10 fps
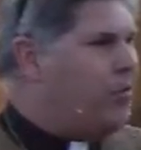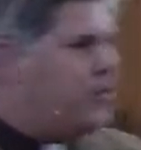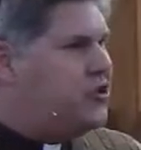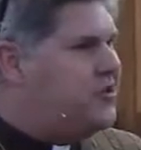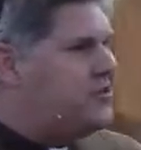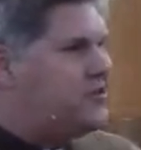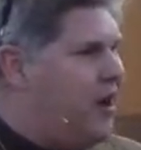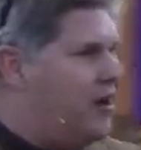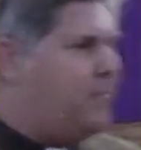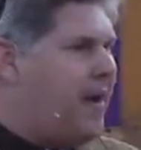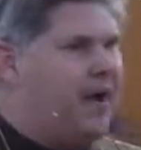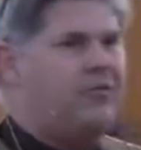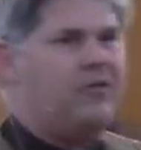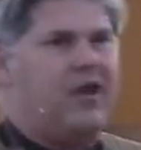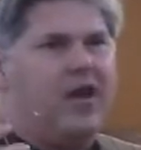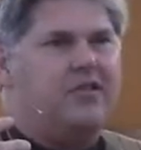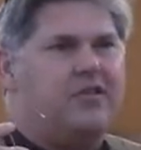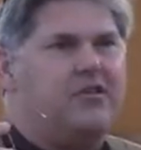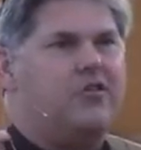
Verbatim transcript: what Jesus talked about the,